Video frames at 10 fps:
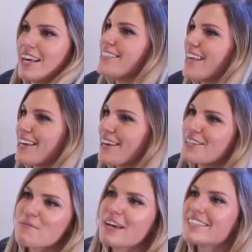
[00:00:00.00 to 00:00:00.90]
and I say that
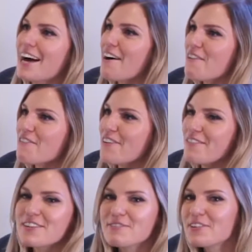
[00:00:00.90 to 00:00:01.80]
to myself
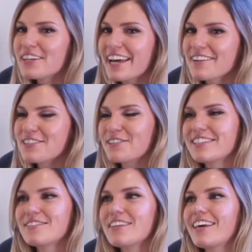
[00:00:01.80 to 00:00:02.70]
every morning for
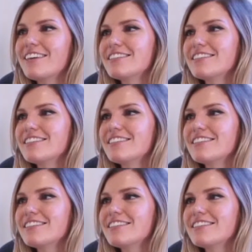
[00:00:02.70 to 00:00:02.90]
20 minutes.